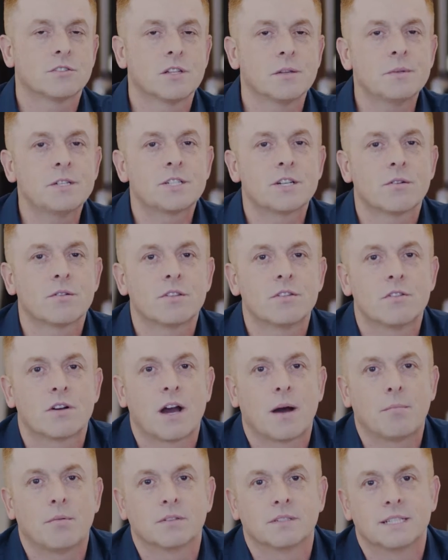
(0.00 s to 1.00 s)
So let me share with you a
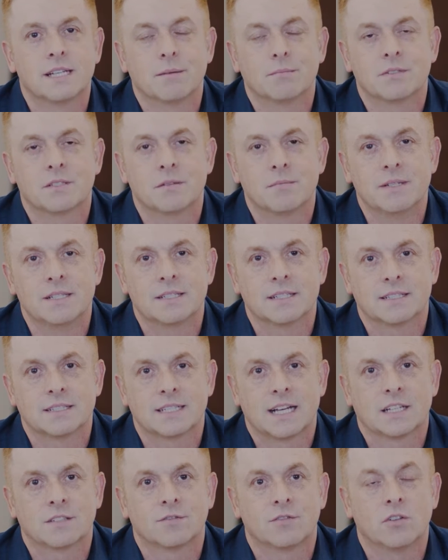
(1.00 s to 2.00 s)
couple tips to be
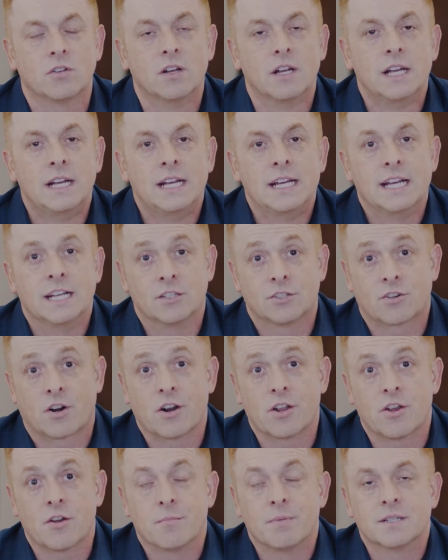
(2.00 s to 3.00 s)
successful in
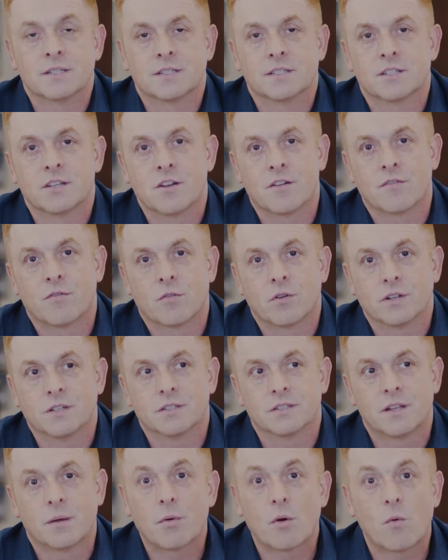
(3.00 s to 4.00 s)
starting your business in your
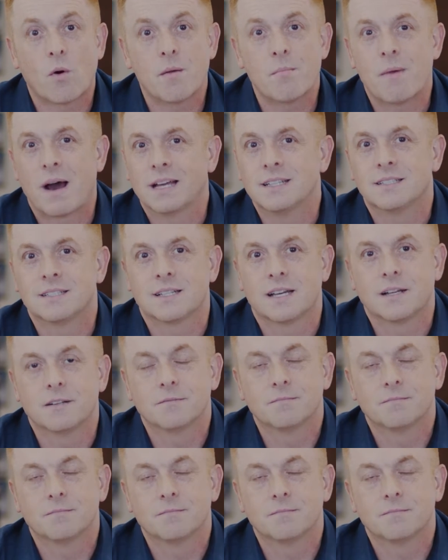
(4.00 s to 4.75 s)
40s. Number one, mindset.